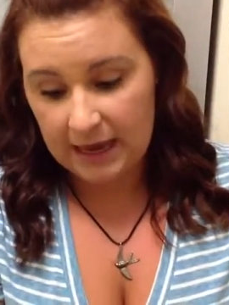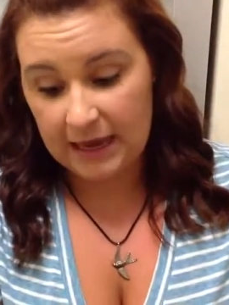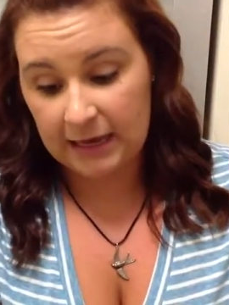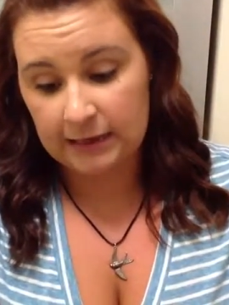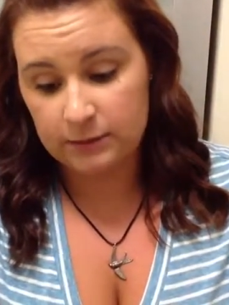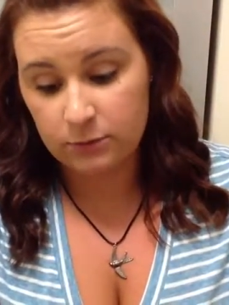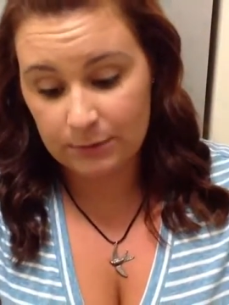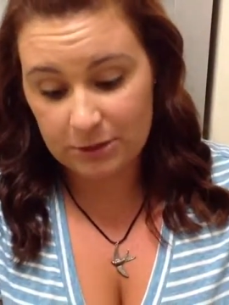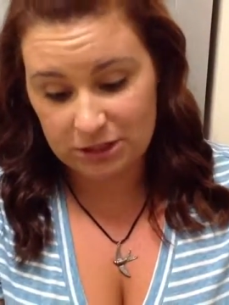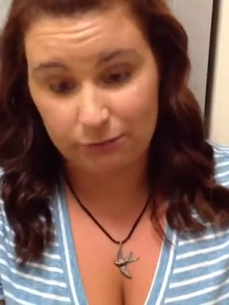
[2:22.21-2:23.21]
And the one
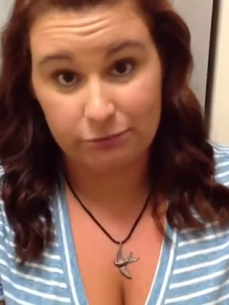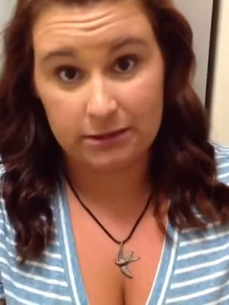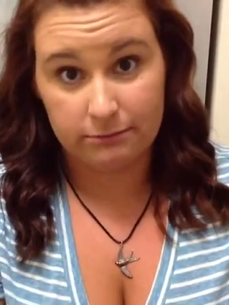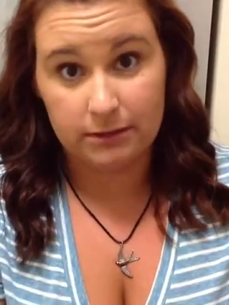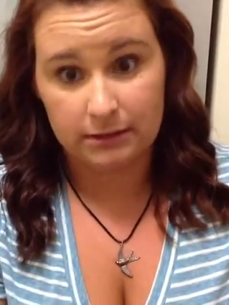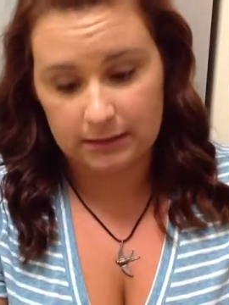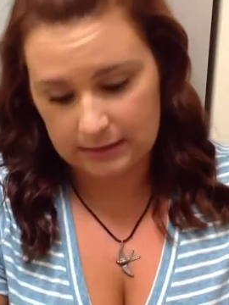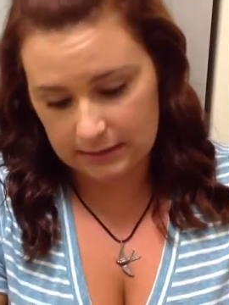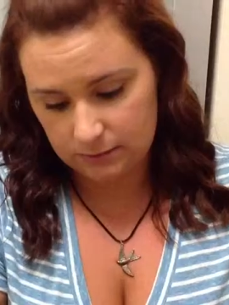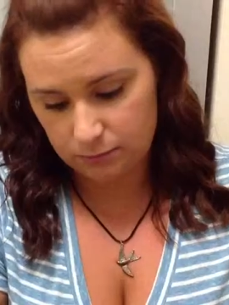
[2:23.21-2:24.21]
brush I really, really
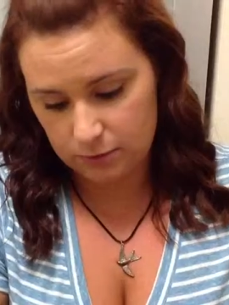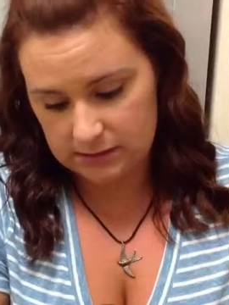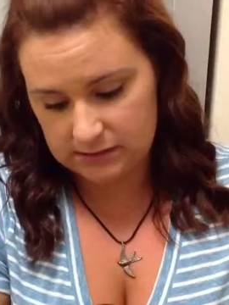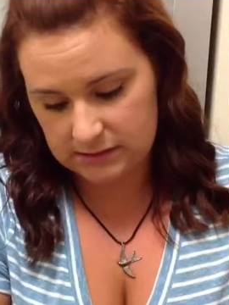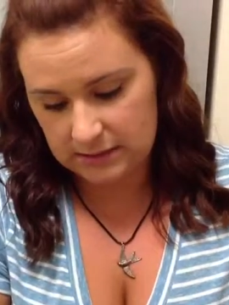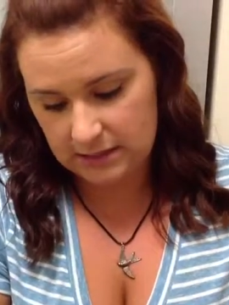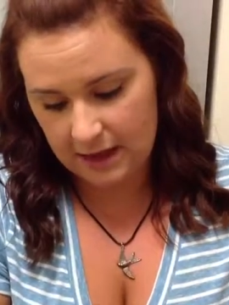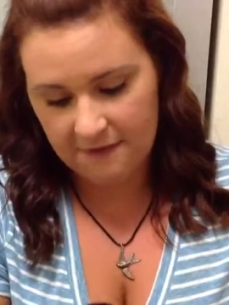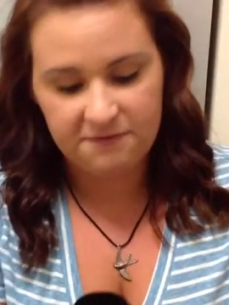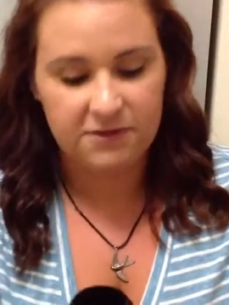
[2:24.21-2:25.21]
needed was the
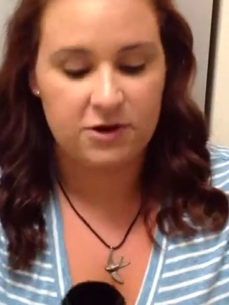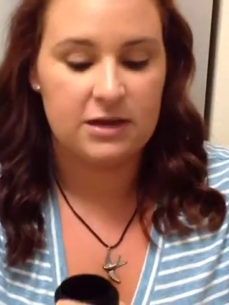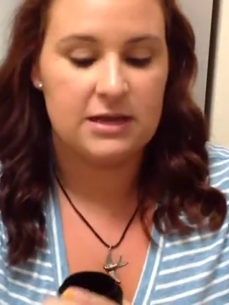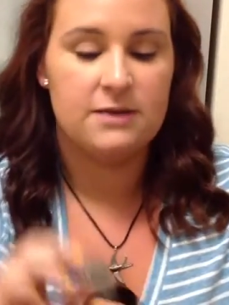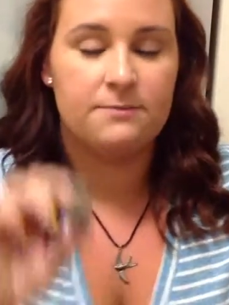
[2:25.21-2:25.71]
F thirty